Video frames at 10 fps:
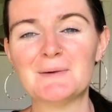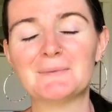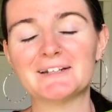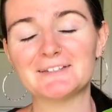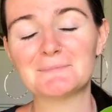
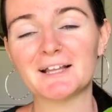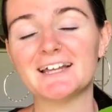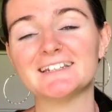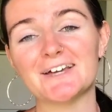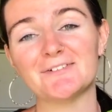but the
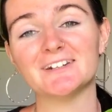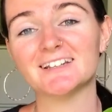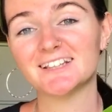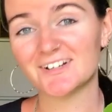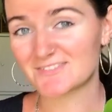plant definitely
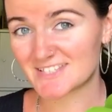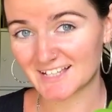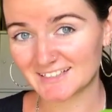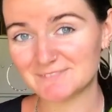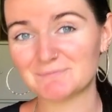loves
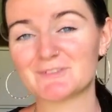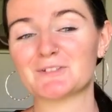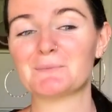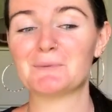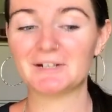sun,
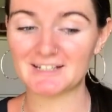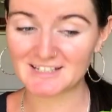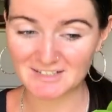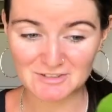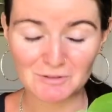so put it
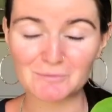near to a